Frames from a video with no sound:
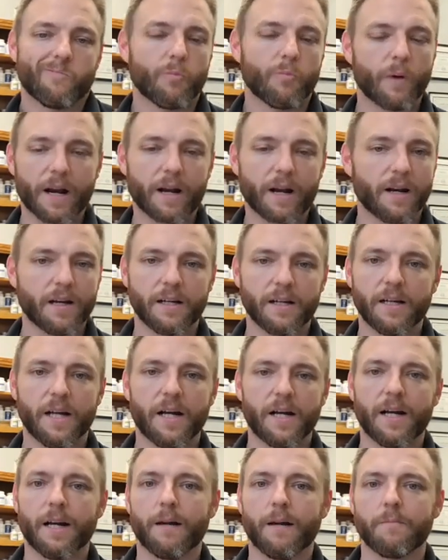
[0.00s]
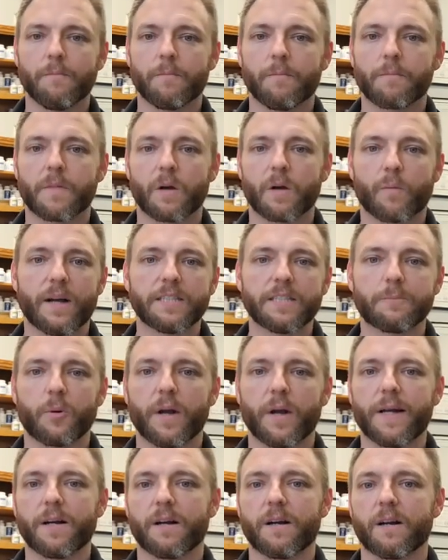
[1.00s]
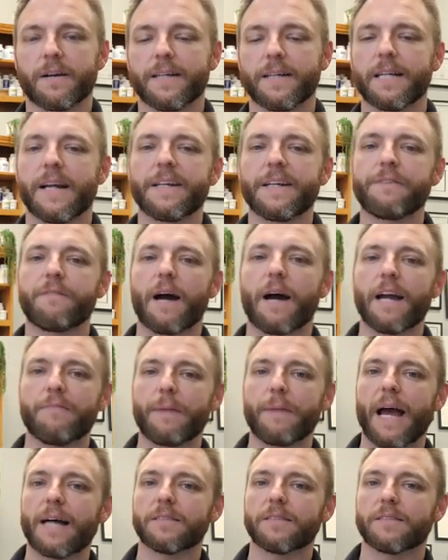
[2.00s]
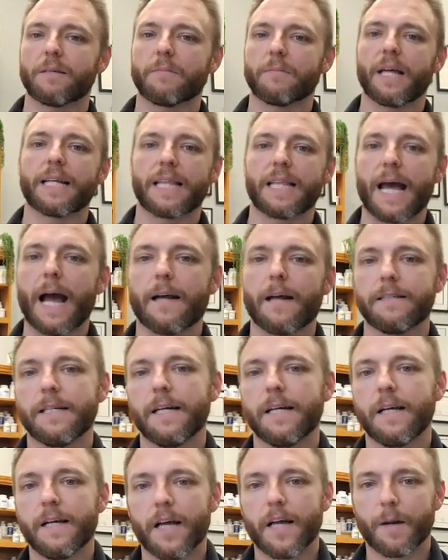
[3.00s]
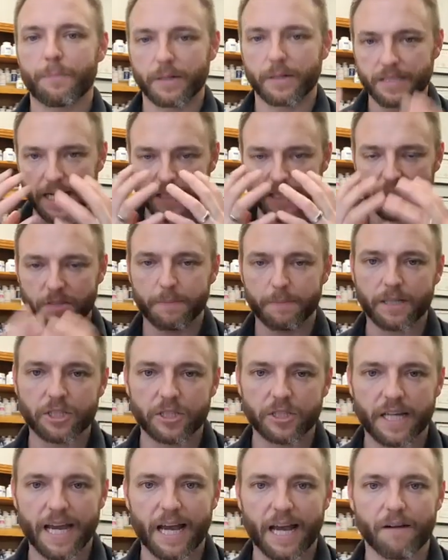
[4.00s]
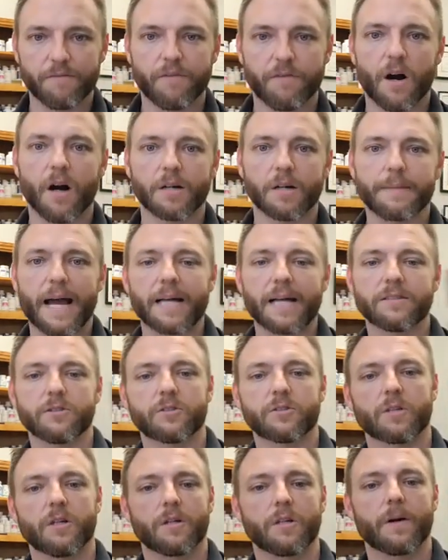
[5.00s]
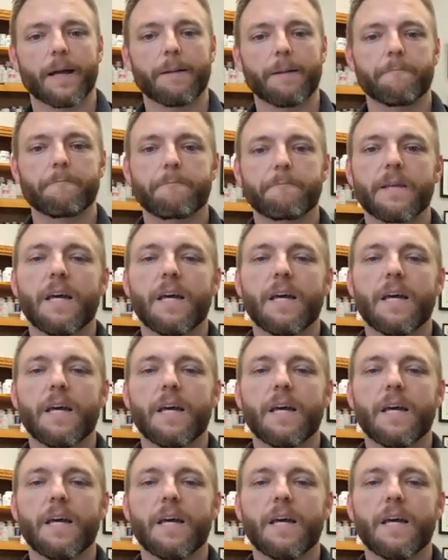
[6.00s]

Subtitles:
Wear a respirator or N95 mask, something like that. Help protect you as best you can. Fog masks, those are all great.